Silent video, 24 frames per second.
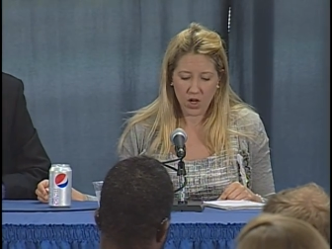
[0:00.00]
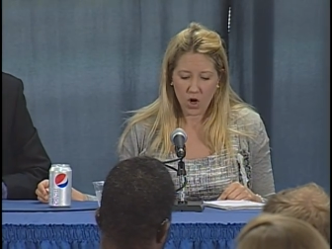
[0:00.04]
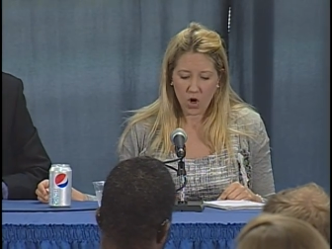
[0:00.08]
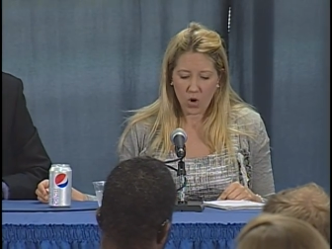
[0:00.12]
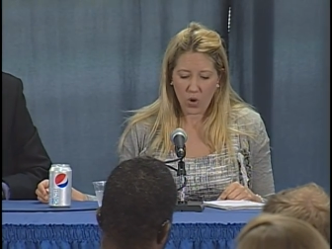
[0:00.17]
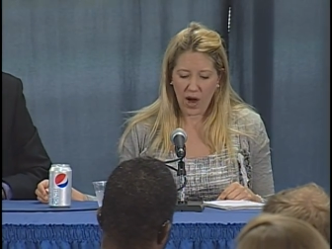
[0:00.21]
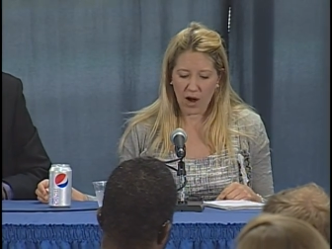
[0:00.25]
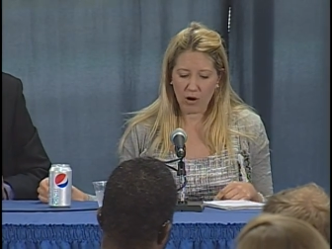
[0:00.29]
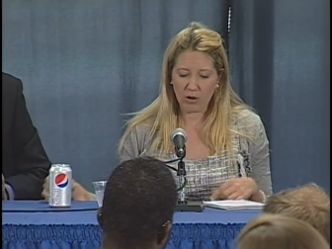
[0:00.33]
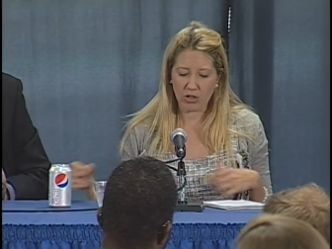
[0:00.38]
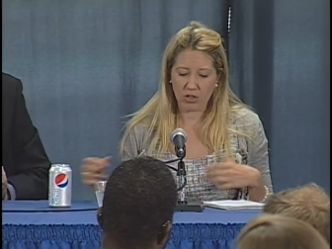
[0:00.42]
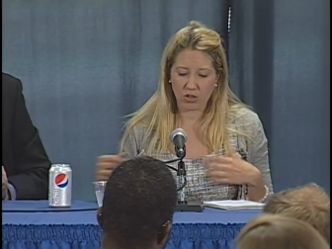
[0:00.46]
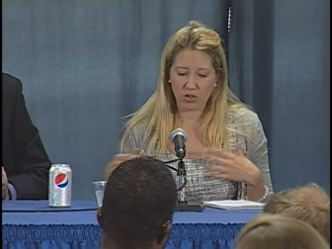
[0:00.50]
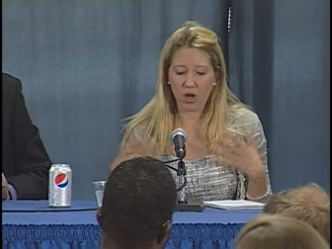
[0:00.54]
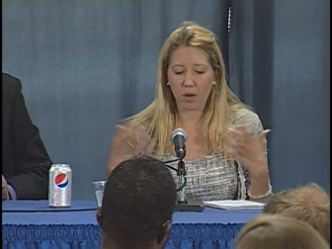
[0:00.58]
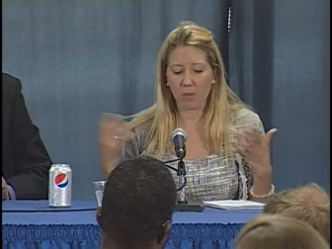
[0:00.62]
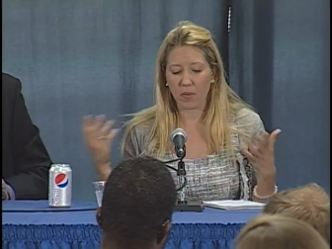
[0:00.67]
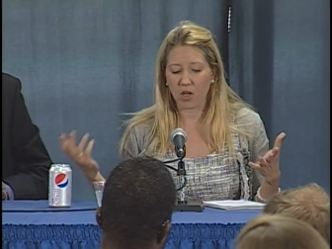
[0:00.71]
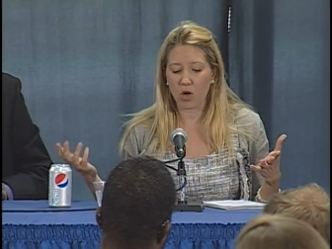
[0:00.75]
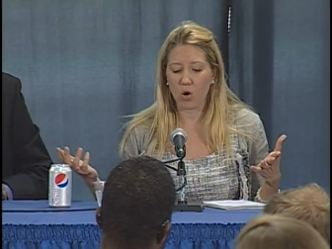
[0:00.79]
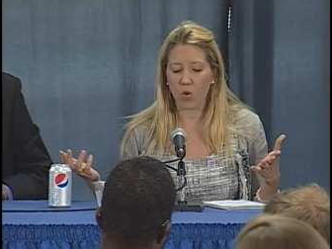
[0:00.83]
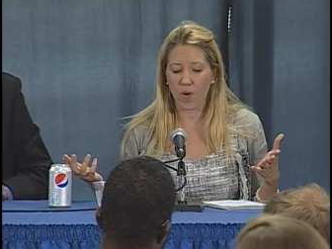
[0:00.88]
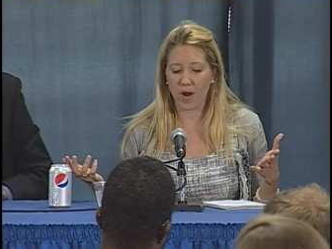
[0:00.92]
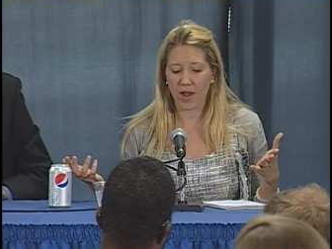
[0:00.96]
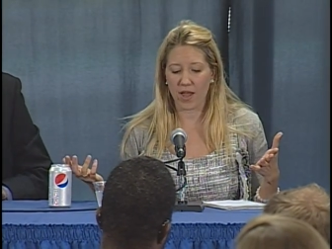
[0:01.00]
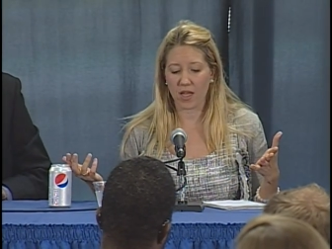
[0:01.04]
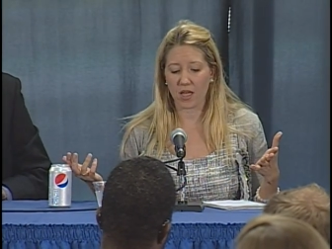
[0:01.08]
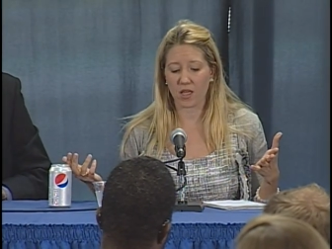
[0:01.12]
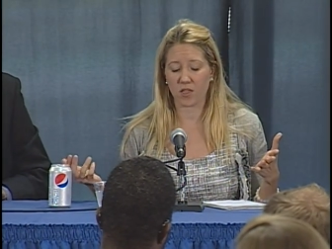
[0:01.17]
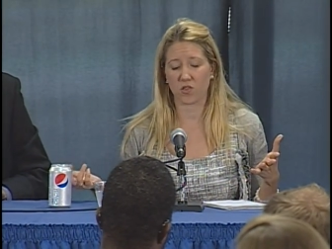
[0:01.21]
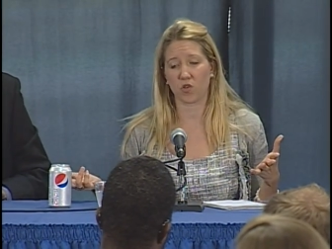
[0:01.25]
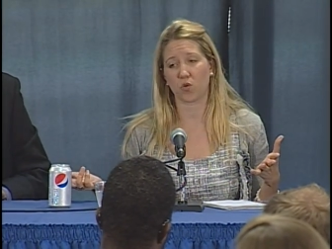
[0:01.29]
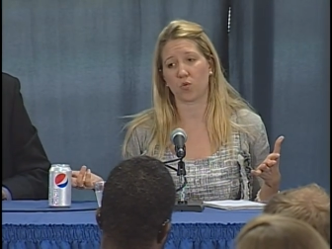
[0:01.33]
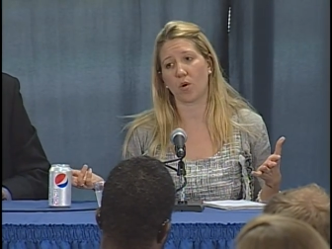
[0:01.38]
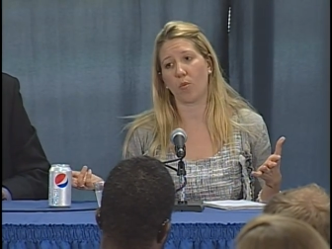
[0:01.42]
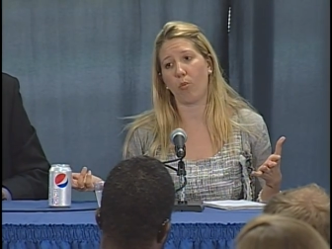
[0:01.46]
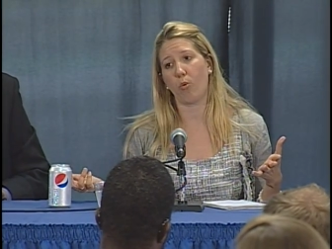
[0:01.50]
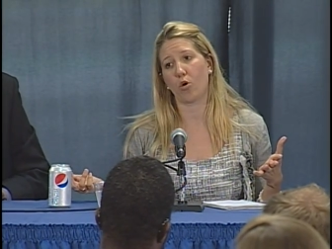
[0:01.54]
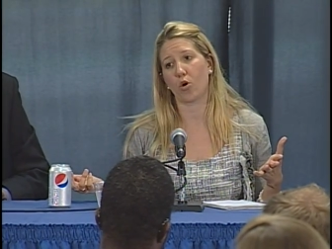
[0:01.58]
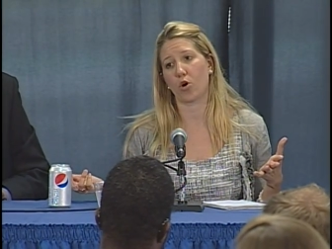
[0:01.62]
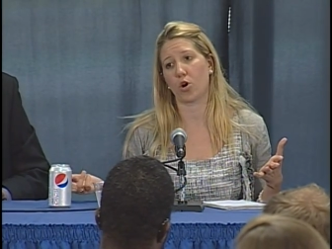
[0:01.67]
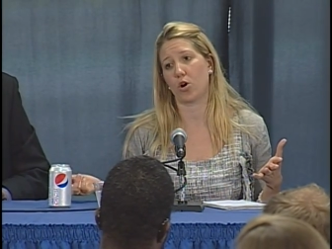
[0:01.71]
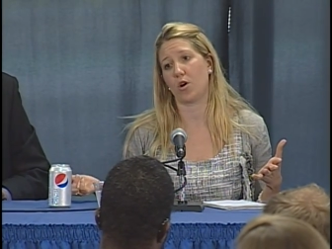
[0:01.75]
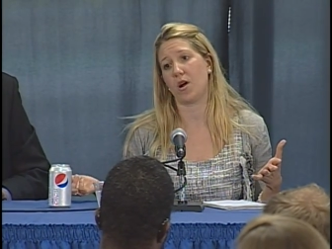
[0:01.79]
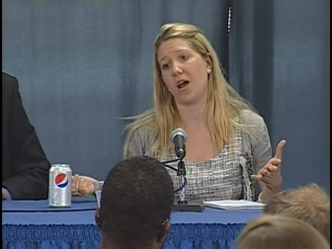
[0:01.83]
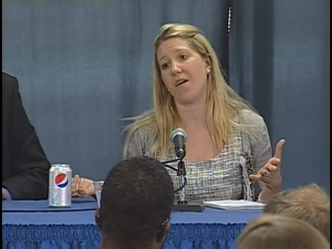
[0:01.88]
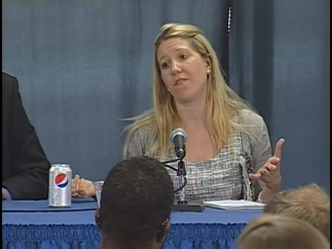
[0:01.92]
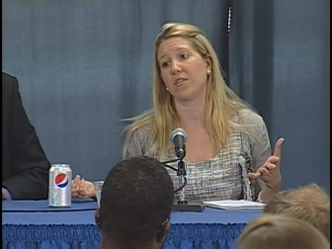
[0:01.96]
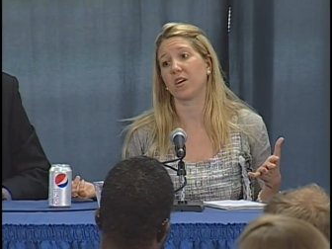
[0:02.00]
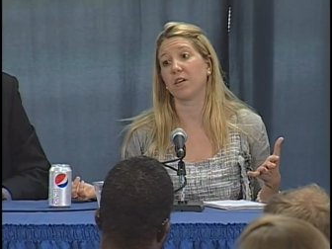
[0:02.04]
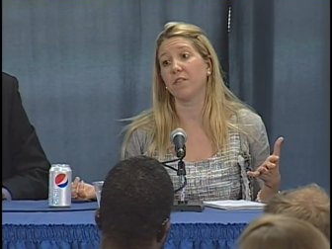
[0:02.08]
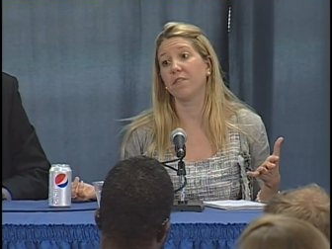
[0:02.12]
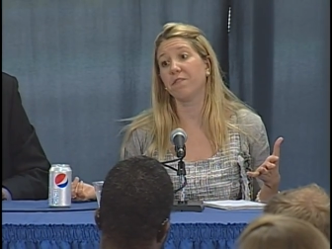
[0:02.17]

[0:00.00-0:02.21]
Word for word: how coming away as a reporter, having a